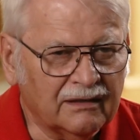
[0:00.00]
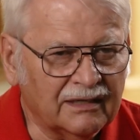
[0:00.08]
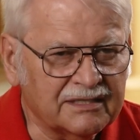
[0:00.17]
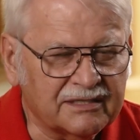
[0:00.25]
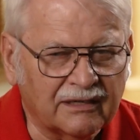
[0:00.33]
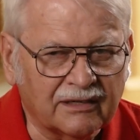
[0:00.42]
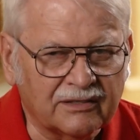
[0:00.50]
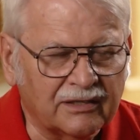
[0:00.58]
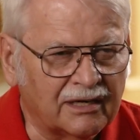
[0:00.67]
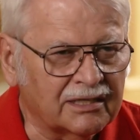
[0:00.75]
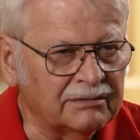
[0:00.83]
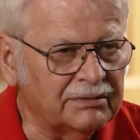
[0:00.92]
i started
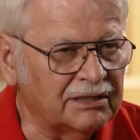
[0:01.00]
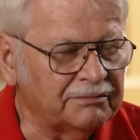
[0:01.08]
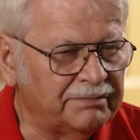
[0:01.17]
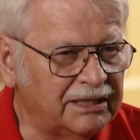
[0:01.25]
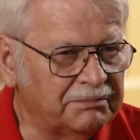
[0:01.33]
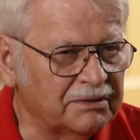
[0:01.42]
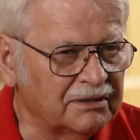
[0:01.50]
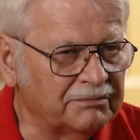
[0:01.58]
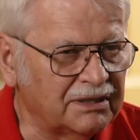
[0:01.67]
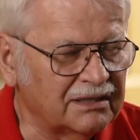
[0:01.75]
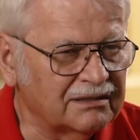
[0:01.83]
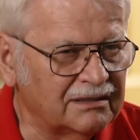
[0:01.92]
talking about people
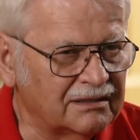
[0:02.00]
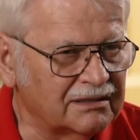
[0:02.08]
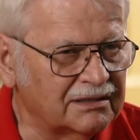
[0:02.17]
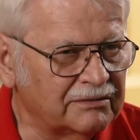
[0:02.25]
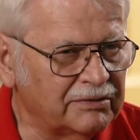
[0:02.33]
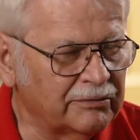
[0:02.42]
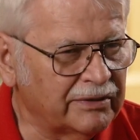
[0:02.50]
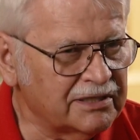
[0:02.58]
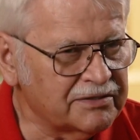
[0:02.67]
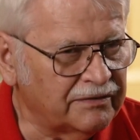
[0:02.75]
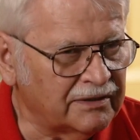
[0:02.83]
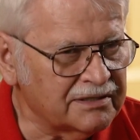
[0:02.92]
about you know could we
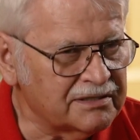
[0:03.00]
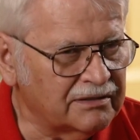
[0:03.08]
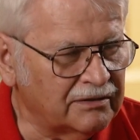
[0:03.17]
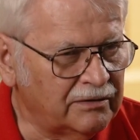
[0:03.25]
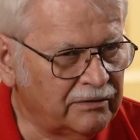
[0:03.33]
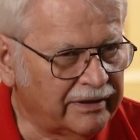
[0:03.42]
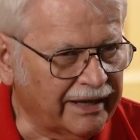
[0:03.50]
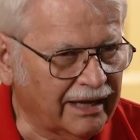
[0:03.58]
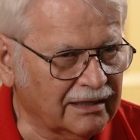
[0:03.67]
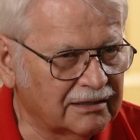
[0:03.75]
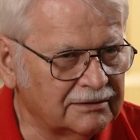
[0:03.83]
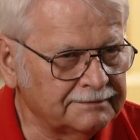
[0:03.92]
raise funds to do
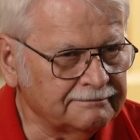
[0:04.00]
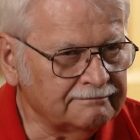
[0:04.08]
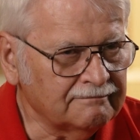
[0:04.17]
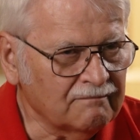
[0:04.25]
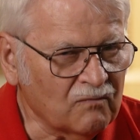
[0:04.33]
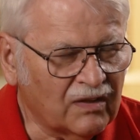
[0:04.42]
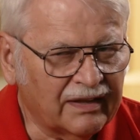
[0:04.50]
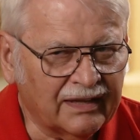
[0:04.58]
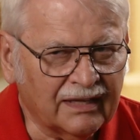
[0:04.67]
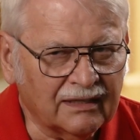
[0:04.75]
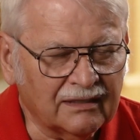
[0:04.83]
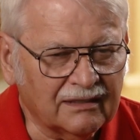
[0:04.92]
that
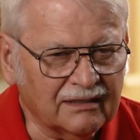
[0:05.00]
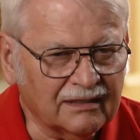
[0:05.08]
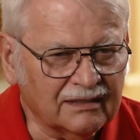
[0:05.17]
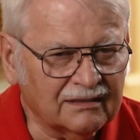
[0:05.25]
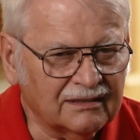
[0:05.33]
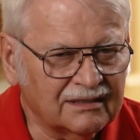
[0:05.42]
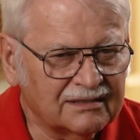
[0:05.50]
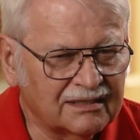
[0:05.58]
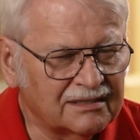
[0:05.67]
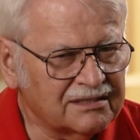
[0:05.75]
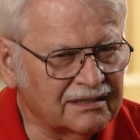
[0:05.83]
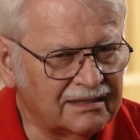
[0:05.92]
and uh, i
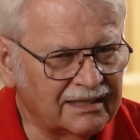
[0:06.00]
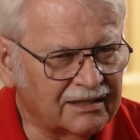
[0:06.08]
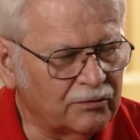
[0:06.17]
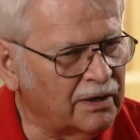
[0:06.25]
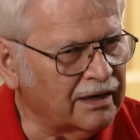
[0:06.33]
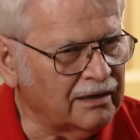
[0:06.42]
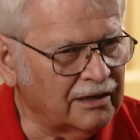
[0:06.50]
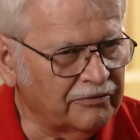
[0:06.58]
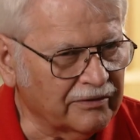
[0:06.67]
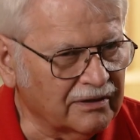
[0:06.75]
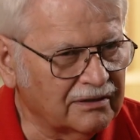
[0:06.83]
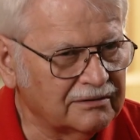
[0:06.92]
said it's going to take quite an
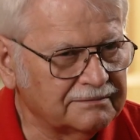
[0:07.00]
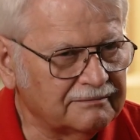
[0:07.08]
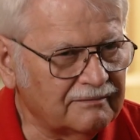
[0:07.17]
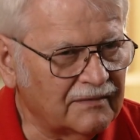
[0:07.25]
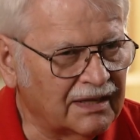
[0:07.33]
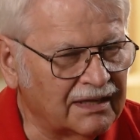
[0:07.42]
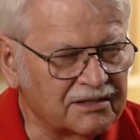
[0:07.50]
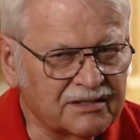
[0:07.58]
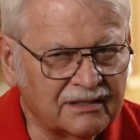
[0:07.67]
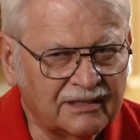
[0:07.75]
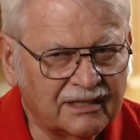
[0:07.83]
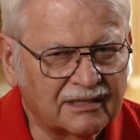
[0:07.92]
effort and it's
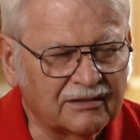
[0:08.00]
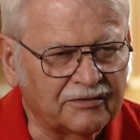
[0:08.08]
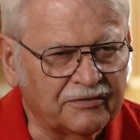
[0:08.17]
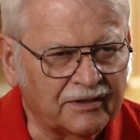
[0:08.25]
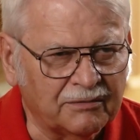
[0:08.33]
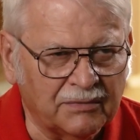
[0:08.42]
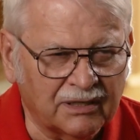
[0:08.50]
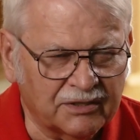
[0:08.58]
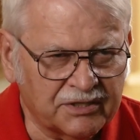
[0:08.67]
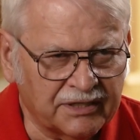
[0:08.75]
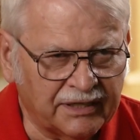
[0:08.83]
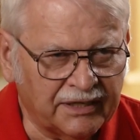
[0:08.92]
going to take a fair amount of
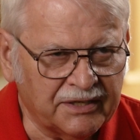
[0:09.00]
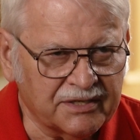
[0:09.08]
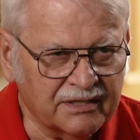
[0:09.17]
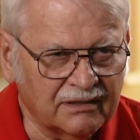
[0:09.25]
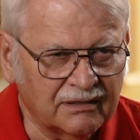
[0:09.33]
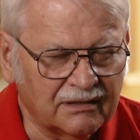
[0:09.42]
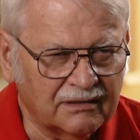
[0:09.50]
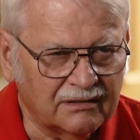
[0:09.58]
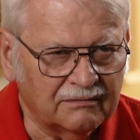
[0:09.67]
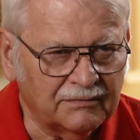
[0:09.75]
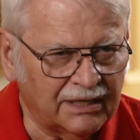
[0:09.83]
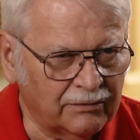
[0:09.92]
change,
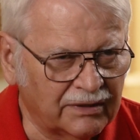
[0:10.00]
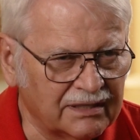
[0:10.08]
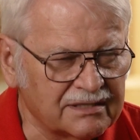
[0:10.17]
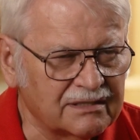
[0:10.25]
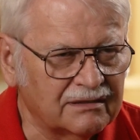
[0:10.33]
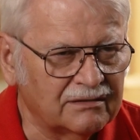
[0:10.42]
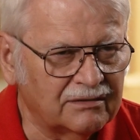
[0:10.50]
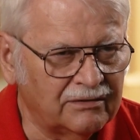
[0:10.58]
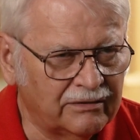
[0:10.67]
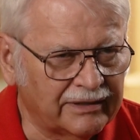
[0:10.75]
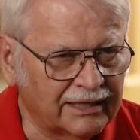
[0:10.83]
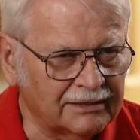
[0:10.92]
money wise, to
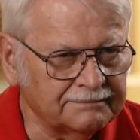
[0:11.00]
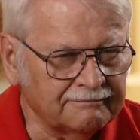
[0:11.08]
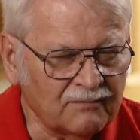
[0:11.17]
do that.